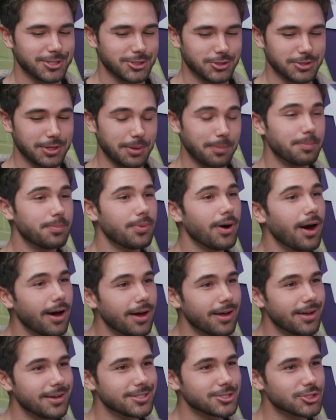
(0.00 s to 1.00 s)
She's like,
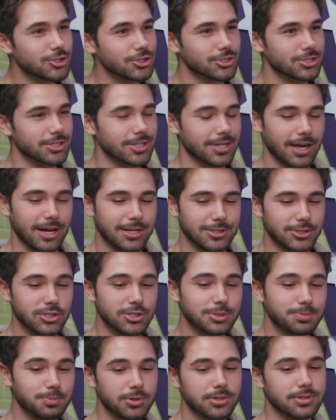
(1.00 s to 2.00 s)
but she's like, I
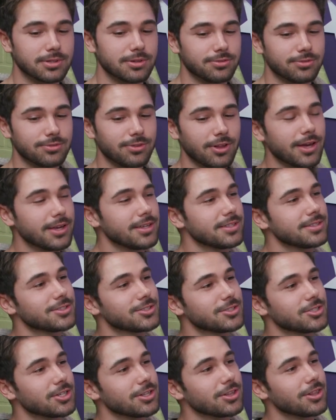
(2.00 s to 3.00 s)
just booked a flight
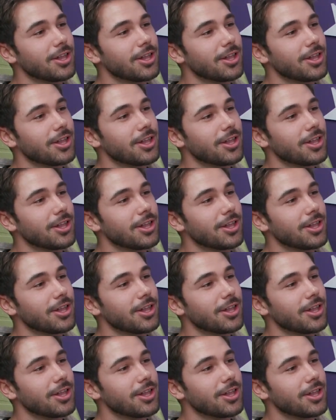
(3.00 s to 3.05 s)
to London.